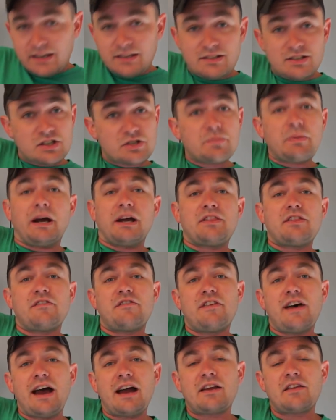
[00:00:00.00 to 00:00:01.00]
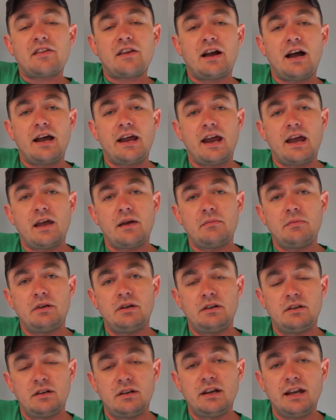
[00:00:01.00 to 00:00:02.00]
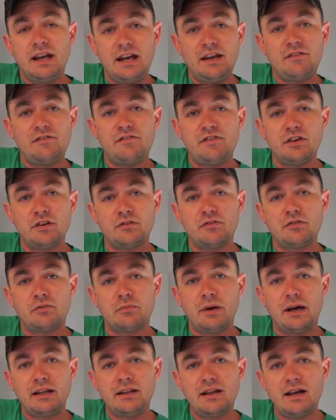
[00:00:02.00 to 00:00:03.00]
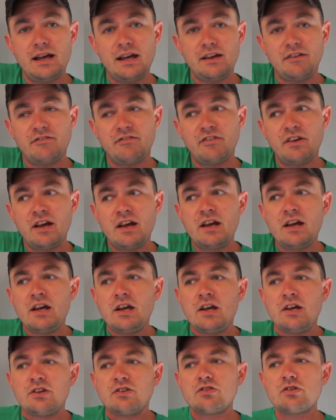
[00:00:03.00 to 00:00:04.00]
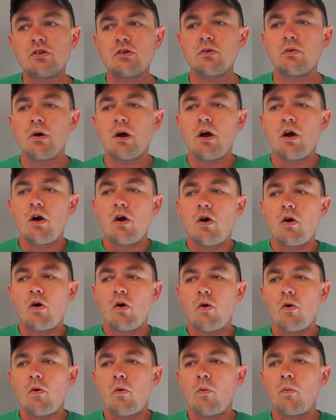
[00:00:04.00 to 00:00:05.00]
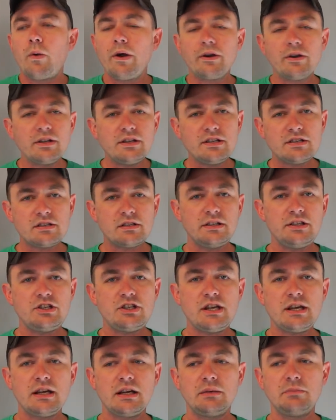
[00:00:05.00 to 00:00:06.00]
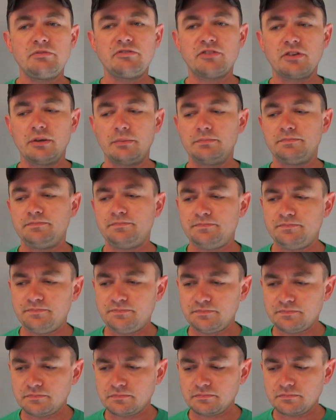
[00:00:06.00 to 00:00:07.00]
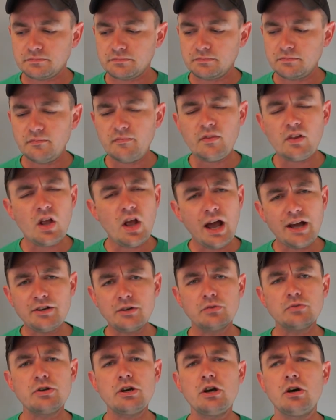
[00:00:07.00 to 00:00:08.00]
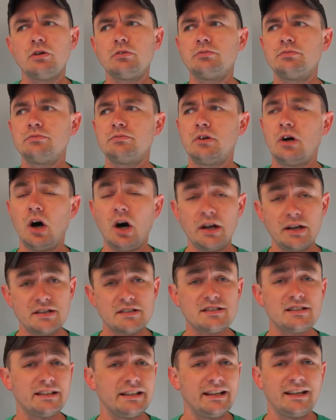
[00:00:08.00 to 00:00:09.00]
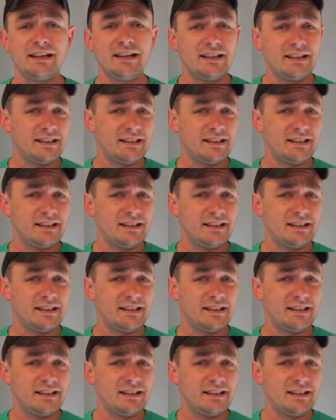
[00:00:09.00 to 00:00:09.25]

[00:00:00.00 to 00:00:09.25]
despite the fact that I am in fear for my life. So, where did this cliche come from? I don't know, honestly.